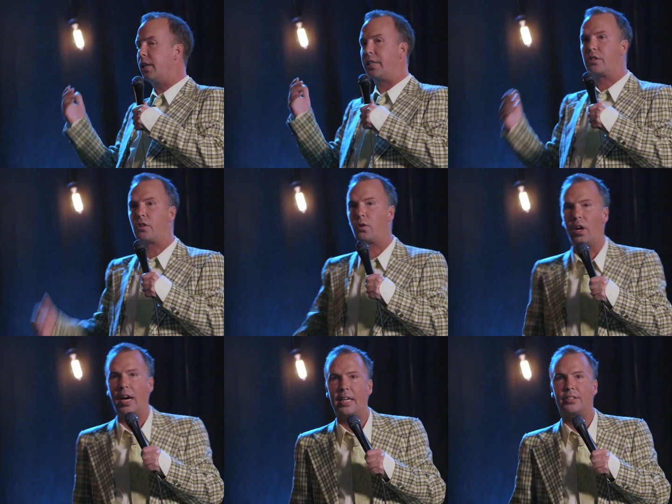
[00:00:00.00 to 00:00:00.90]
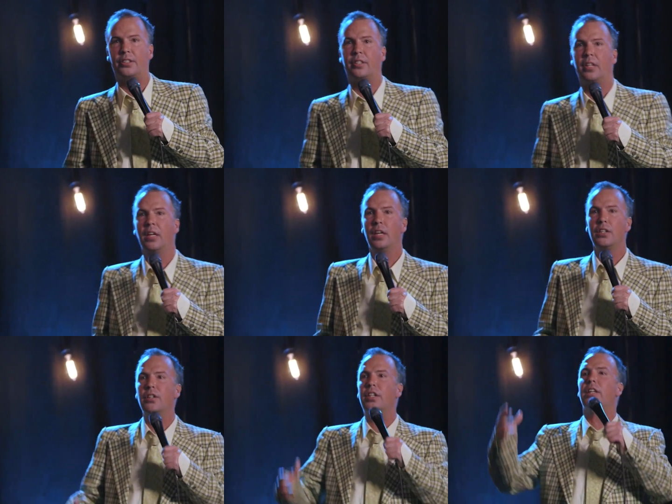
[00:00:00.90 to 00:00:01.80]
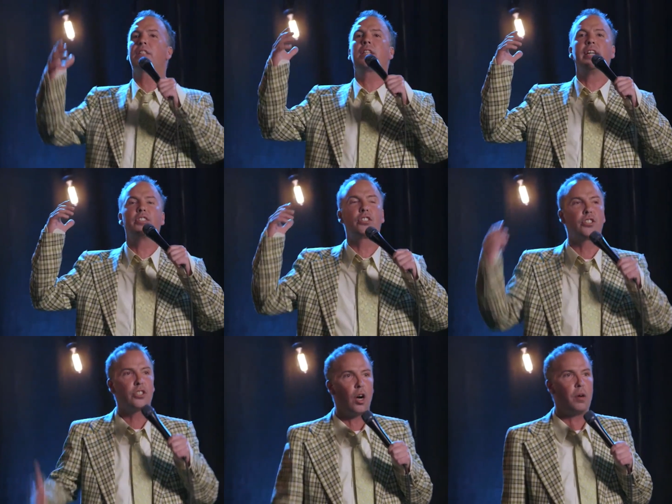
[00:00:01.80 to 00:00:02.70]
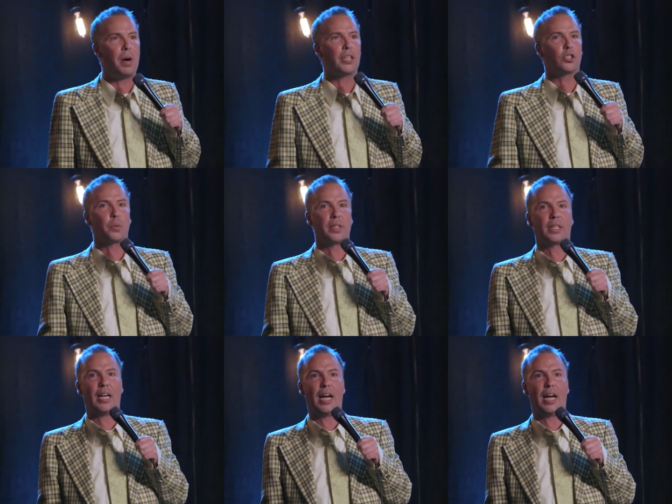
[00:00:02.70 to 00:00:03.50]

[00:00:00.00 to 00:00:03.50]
Good Christ. You could have done so much with